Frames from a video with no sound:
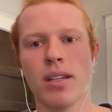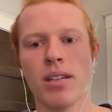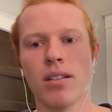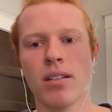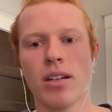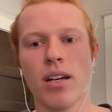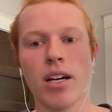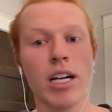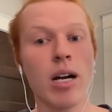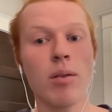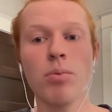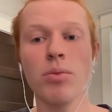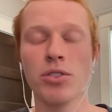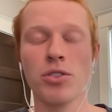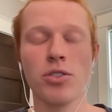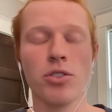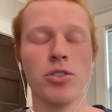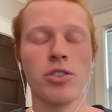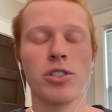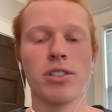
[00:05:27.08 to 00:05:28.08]
A couple
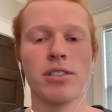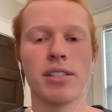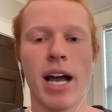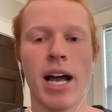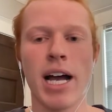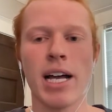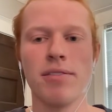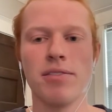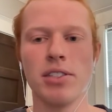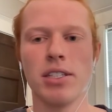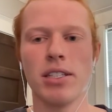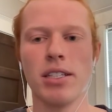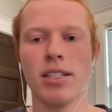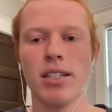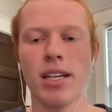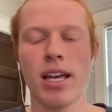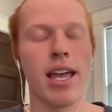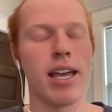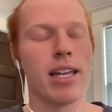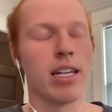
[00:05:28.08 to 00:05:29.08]
solutions I've
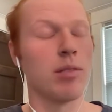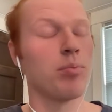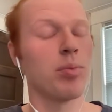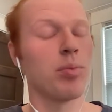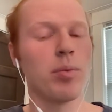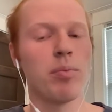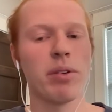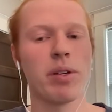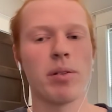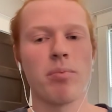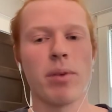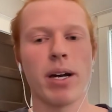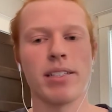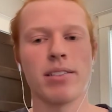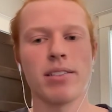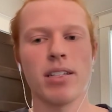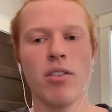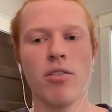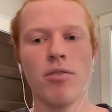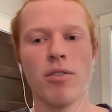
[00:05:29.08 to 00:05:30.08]
seen and implemented
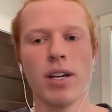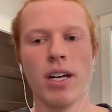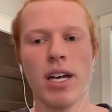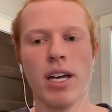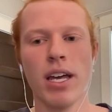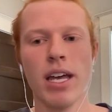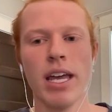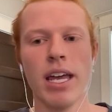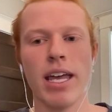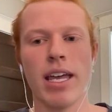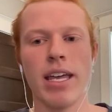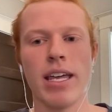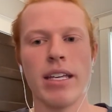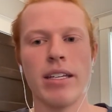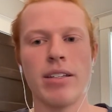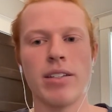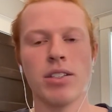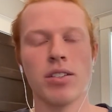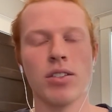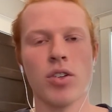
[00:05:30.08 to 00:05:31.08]
myself
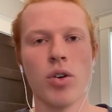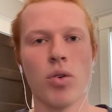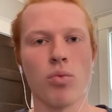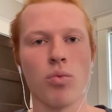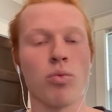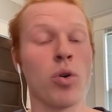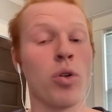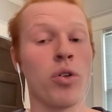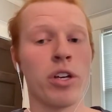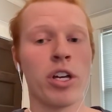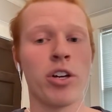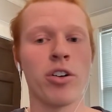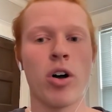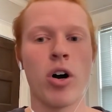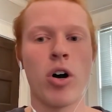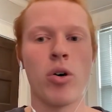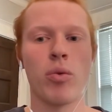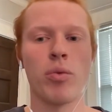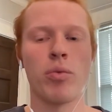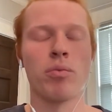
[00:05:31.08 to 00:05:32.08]
is rolling your
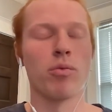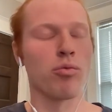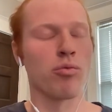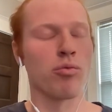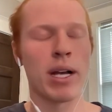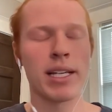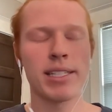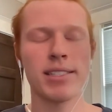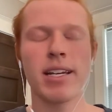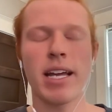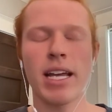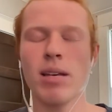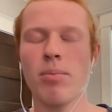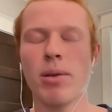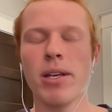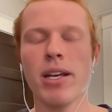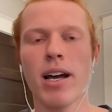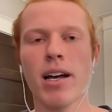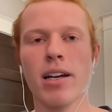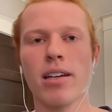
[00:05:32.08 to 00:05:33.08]
own REST
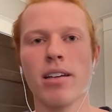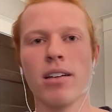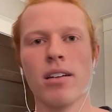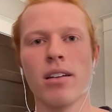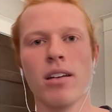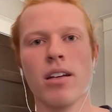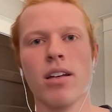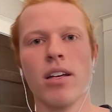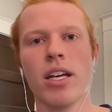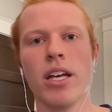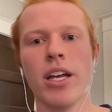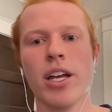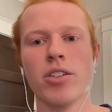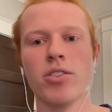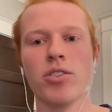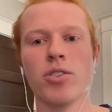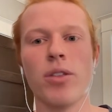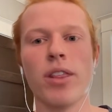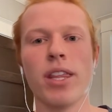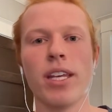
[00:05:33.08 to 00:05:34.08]
API.
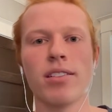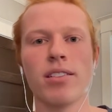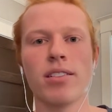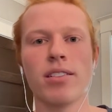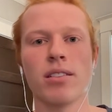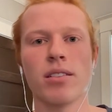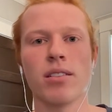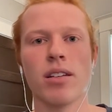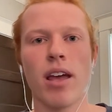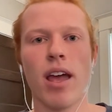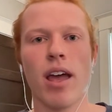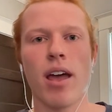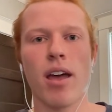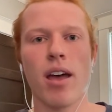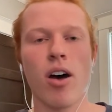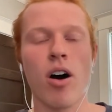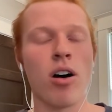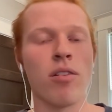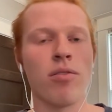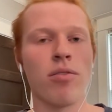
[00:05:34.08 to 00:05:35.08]
So this
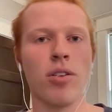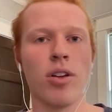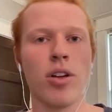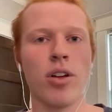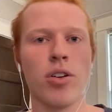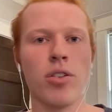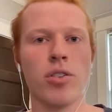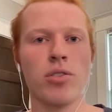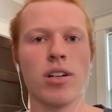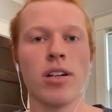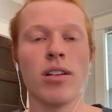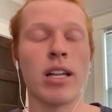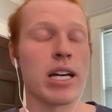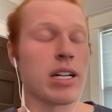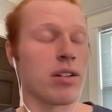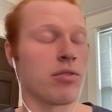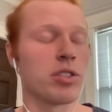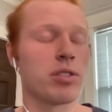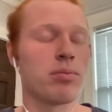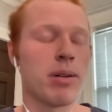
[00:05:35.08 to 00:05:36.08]
offloads a lot
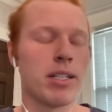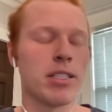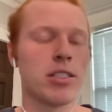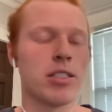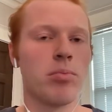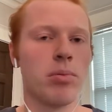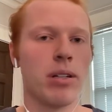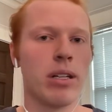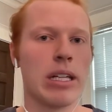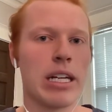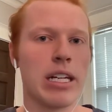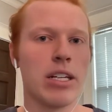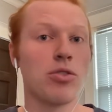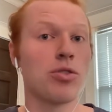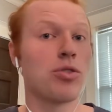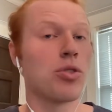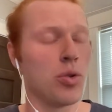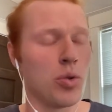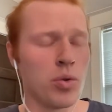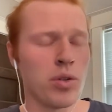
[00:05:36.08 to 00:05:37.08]
of responsibility
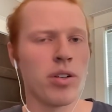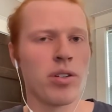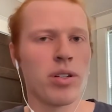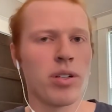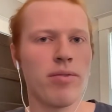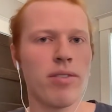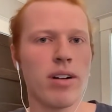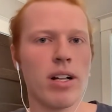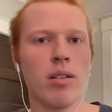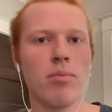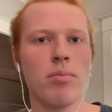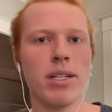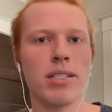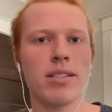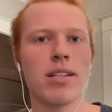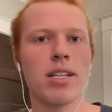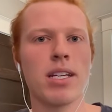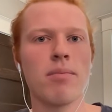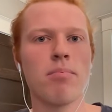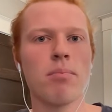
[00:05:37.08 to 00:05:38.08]
to your development
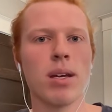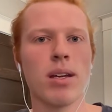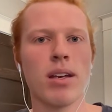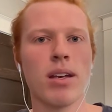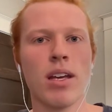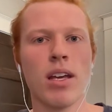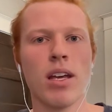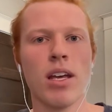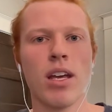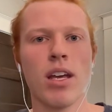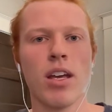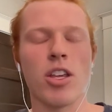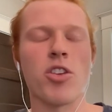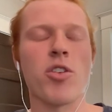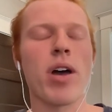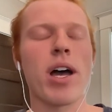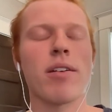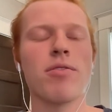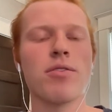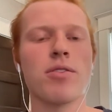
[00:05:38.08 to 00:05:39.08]
team. You
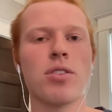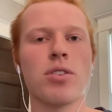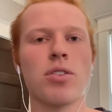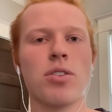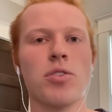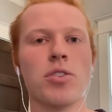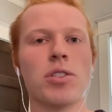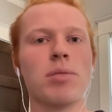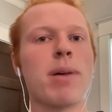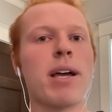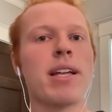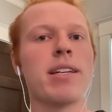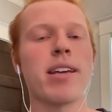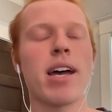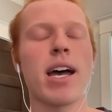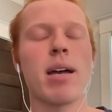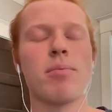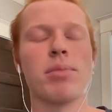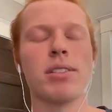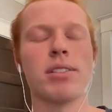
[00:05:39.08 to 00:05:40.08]
have to spend
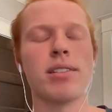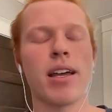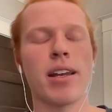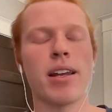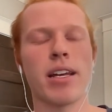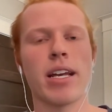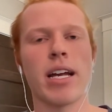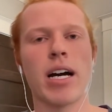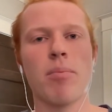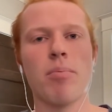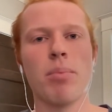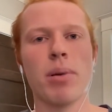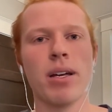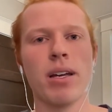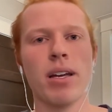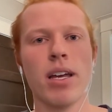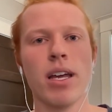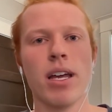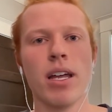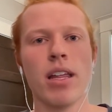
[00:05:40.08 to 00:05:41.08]
time setting up
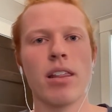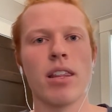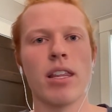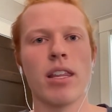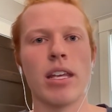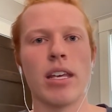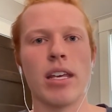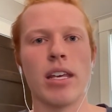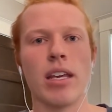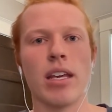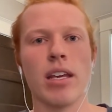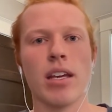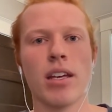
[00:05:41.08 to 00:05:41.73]
the